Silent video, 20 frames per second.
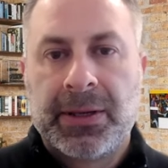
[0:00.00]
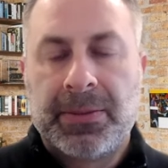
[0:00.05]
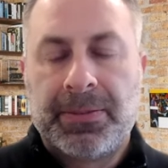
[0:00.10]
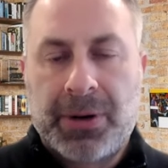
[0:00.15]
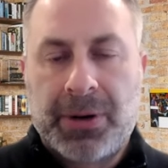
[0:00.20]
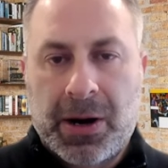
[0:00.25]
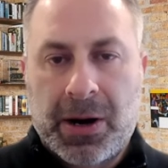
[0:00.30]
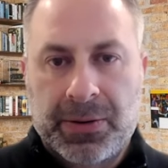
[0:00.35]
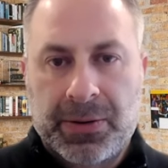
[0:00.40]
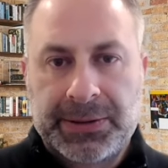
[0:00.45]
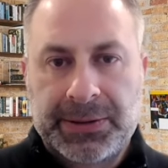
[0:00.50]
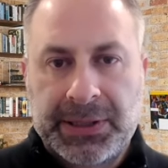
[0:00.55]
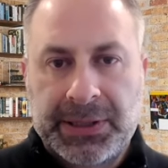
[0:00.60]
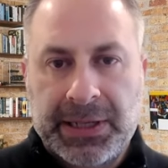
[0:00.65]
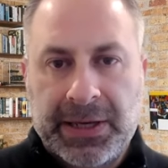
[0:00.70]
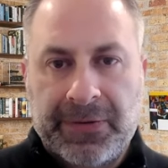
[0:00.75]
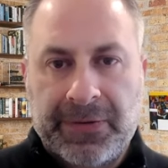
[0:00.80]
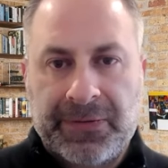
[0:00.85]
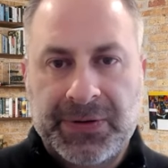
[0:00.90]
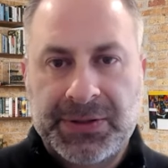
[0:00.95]
borrow under
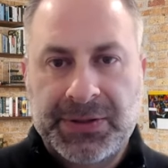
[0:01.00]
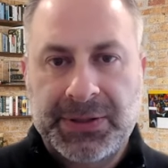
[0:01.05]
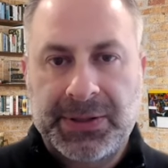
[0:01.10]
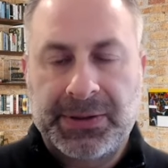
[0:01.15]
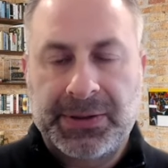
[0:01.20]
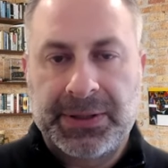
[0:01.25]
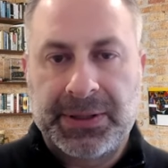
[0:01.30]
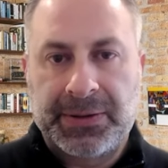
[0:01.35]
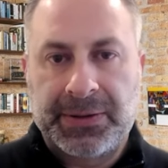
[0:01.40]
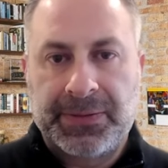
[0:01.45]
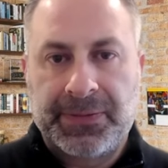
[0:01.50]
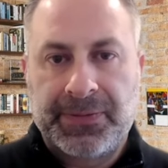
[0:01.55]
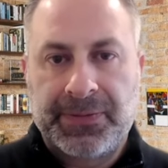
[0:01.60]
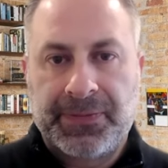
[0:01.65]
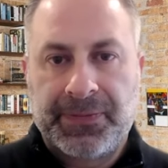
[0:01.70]
that facility